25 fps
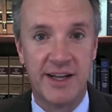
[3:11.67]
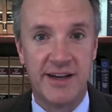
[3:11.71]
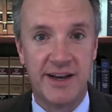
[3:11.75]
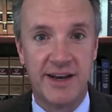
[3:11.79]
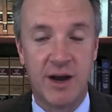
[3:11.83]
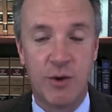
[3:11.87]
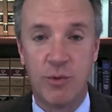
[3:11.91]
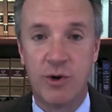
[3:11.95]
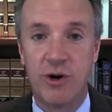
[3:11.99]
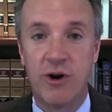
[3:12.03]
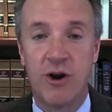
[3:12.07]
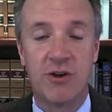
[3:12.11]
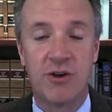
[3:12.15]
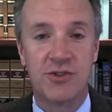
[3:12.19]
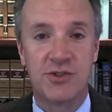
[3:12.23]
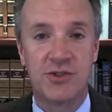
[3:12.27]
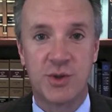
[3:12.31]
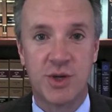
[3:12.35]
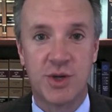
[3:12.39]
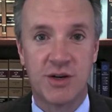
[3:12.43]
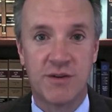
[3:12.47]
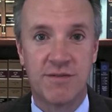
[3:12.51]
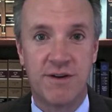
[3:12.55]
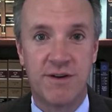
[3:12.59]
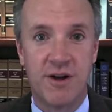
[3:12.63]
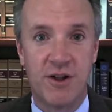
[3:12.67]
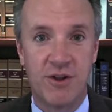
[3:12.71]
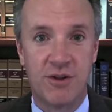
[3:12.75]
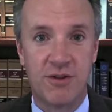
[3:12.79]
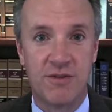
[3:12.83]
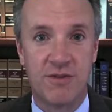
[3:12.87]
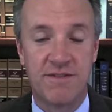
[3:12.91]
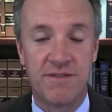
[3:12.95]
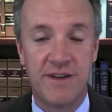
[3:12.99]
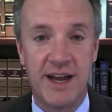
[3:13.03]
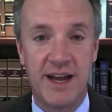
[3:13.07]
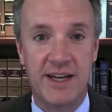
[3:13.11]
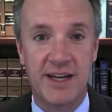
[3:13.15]
Now, we're also going to follow
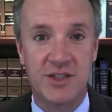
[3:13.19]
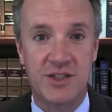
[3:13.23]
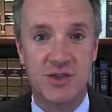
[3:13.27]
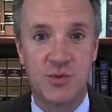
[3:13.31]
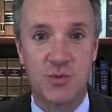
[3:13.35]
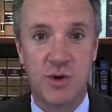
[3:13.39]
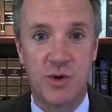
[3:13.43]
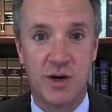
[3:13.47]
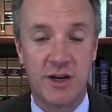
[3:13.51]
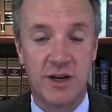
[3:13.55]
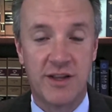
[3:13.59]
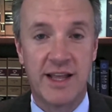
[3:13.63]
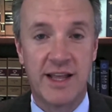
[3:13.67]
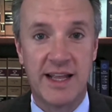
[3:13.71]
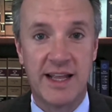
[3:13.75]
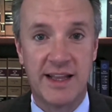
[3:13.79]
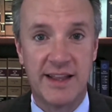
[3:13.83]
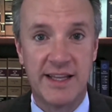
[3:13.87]
the facts where they